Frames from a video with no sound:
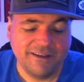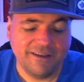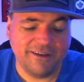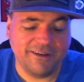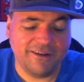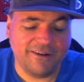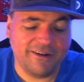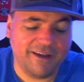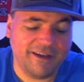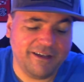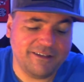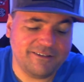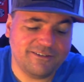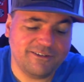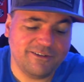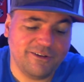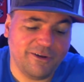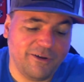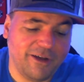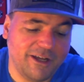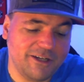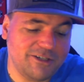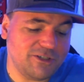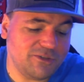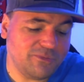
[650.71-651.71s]
All right,
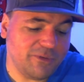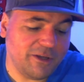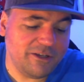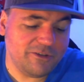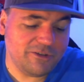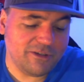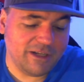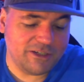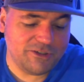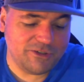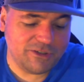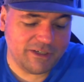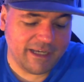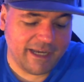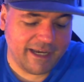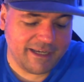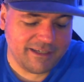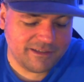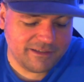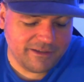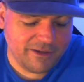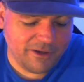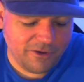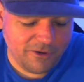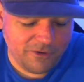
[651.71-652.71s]
so I just wanted to let you
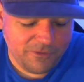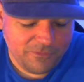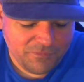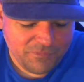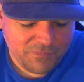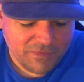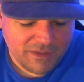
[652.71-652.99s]
guys know